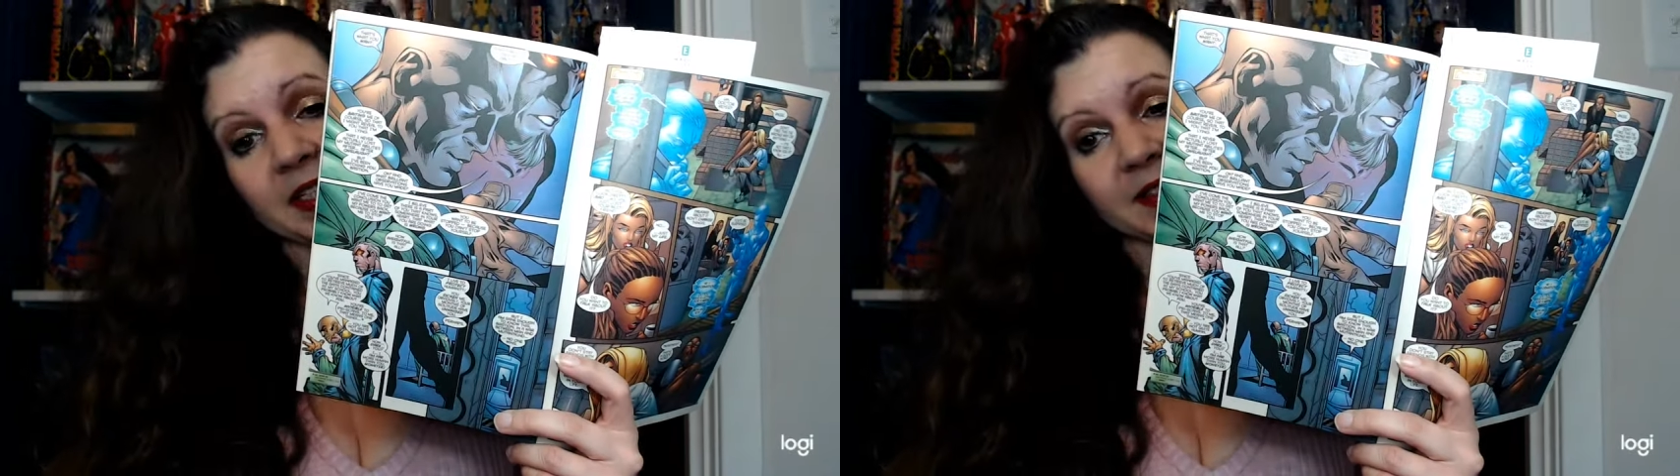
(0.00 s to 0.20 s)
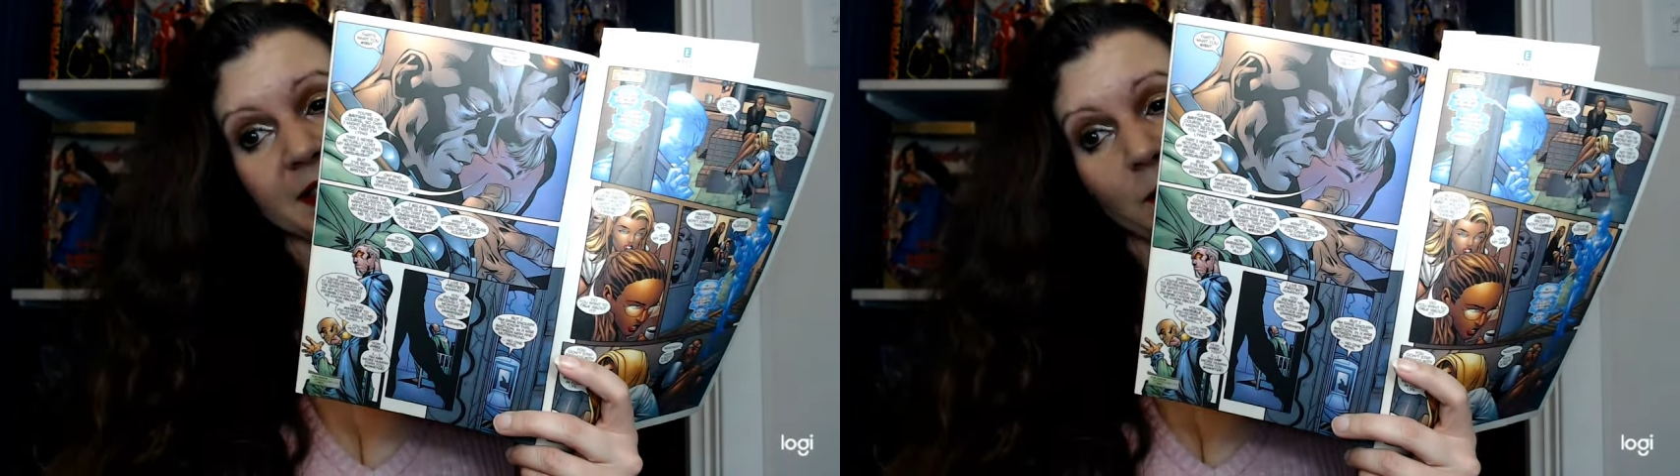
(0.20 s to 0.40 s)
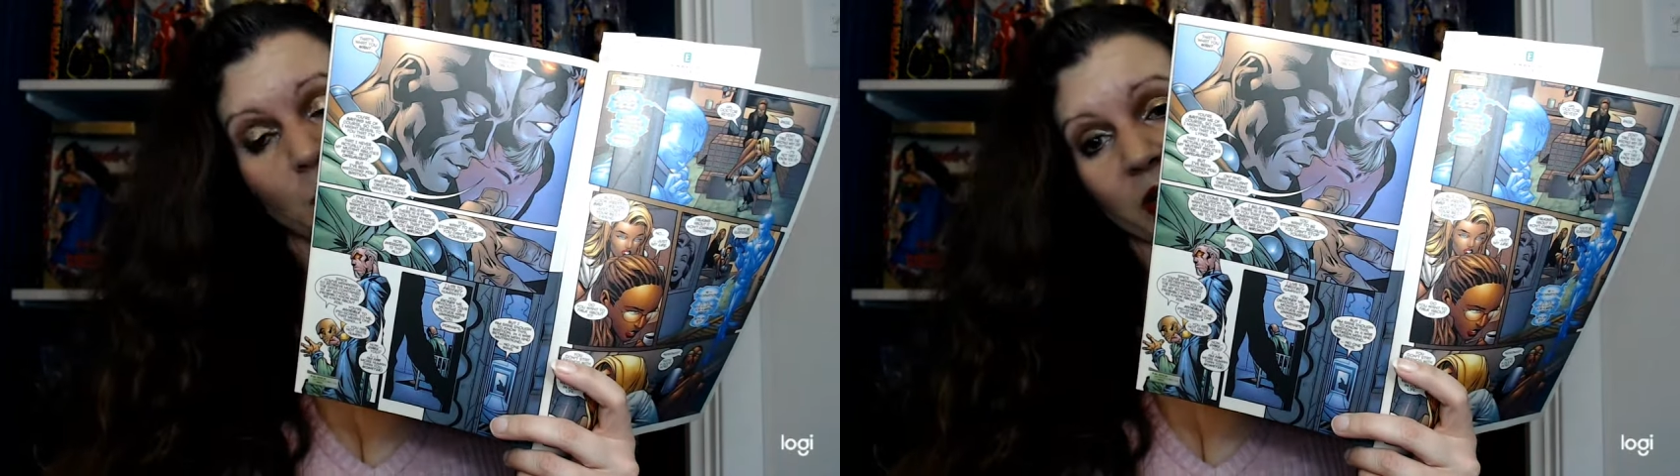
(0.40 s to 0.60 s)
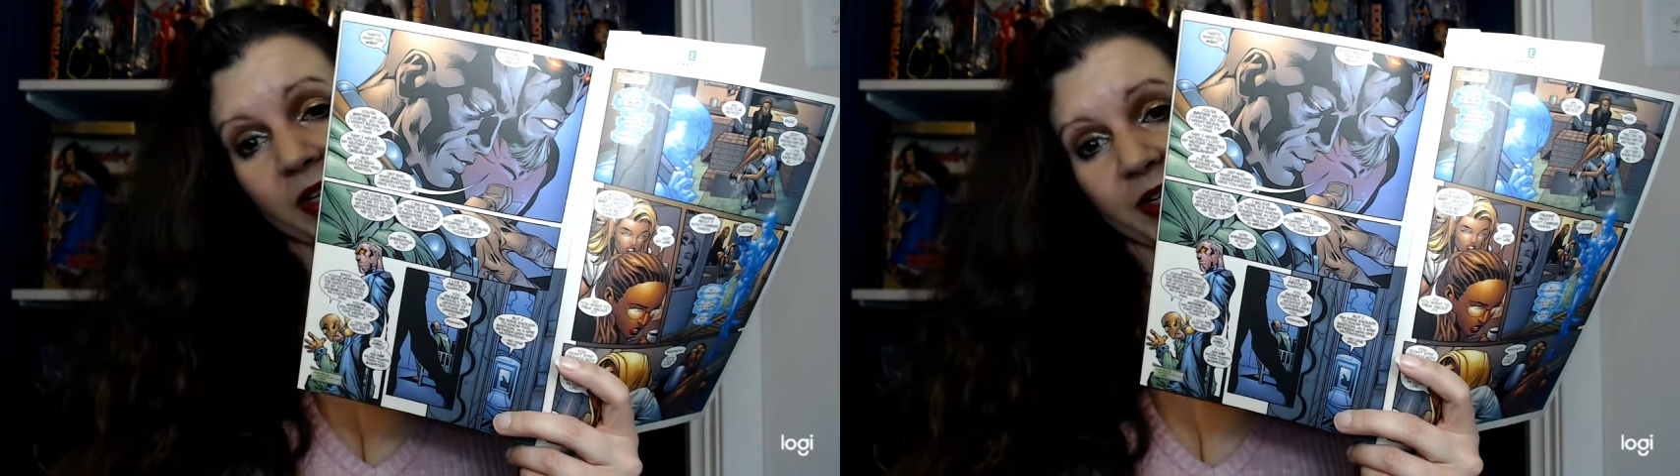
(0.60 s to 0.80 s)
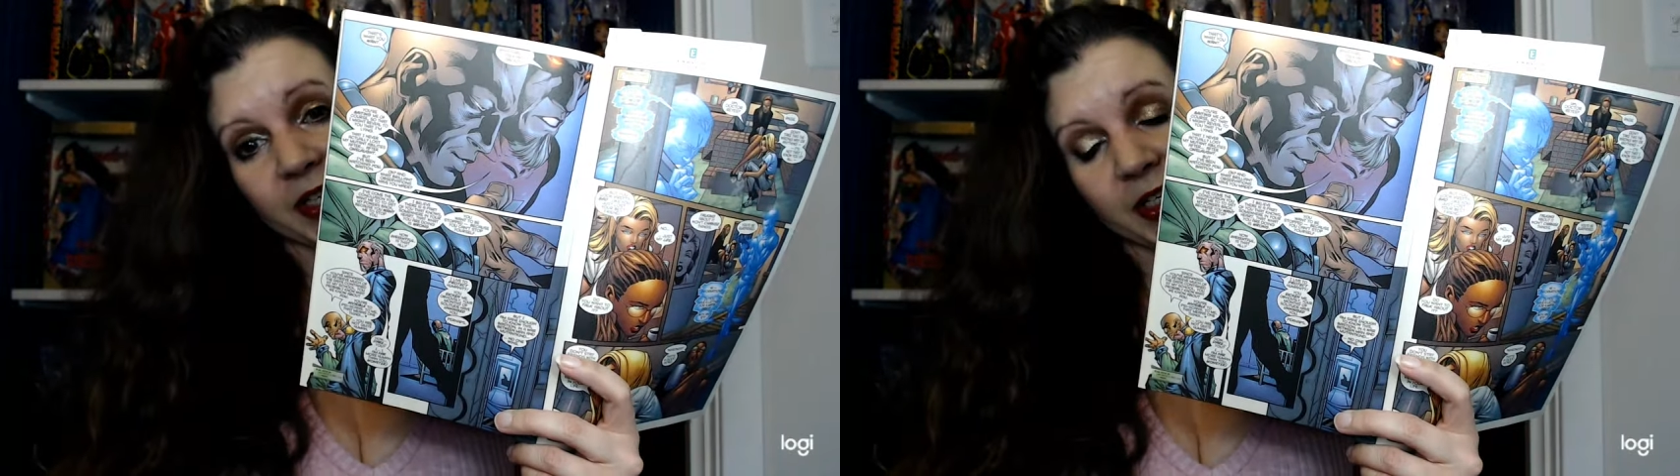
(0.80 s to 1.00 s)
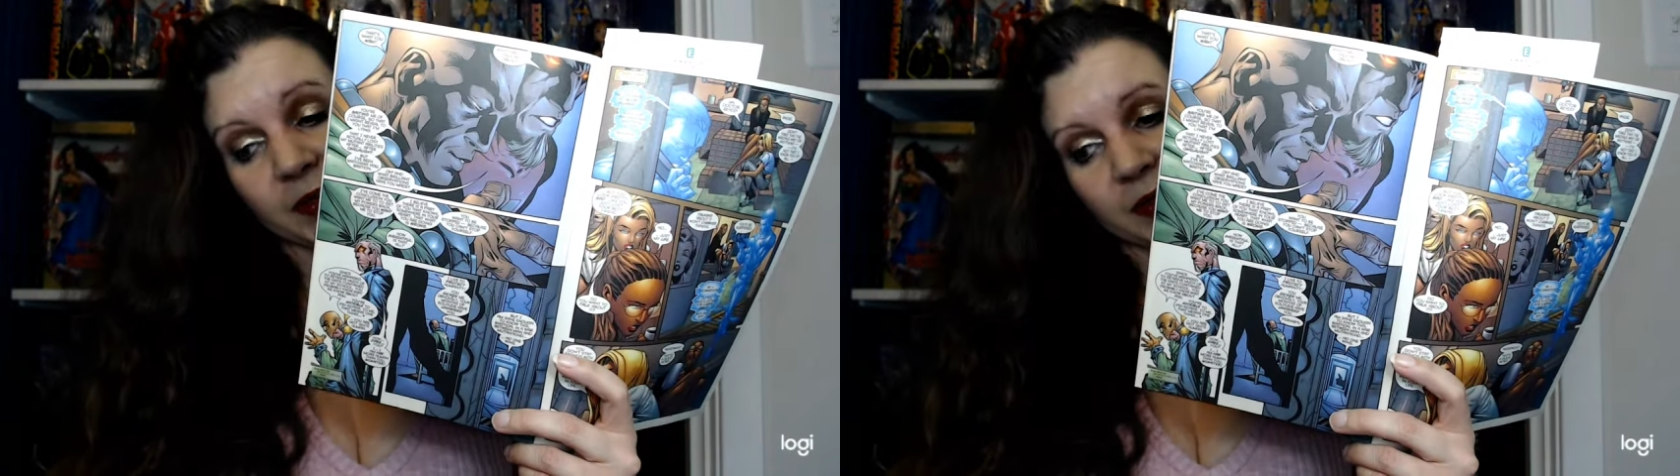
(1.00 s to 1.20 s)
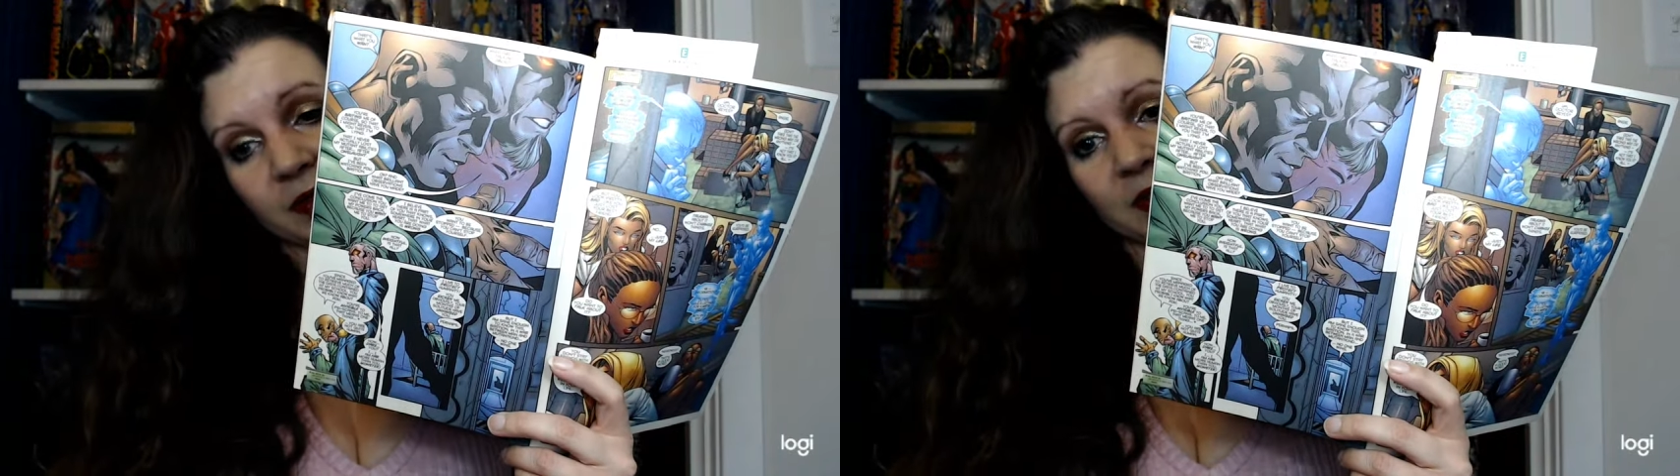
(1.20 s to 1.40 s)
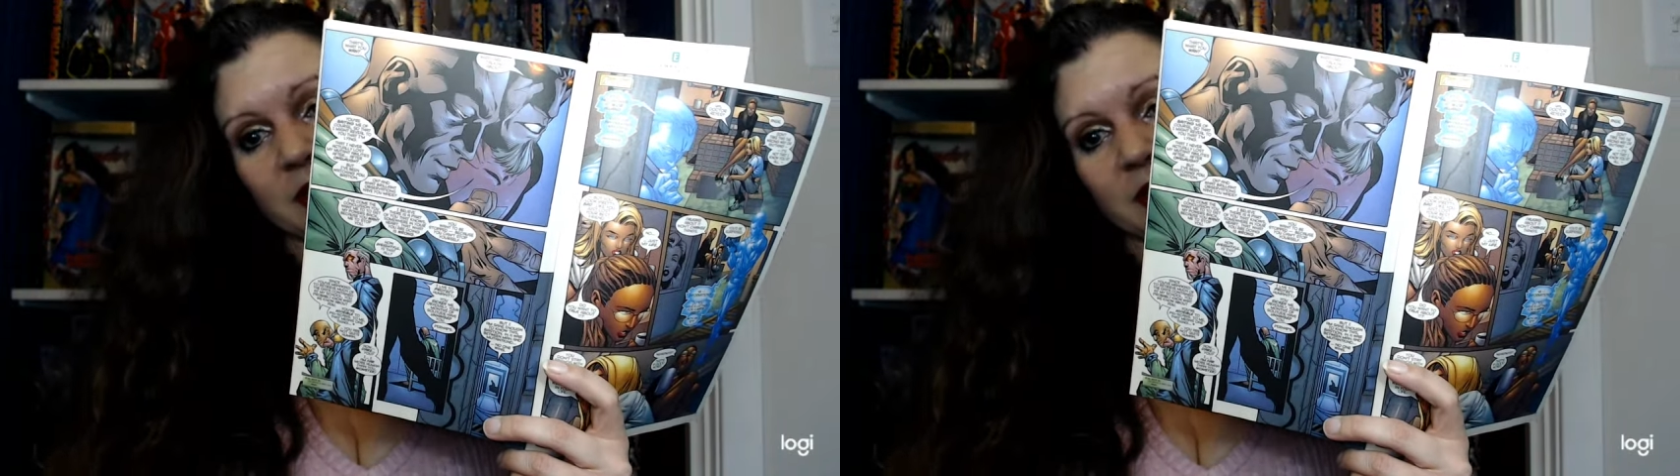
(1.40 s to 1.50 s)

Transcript: doesn't even work on you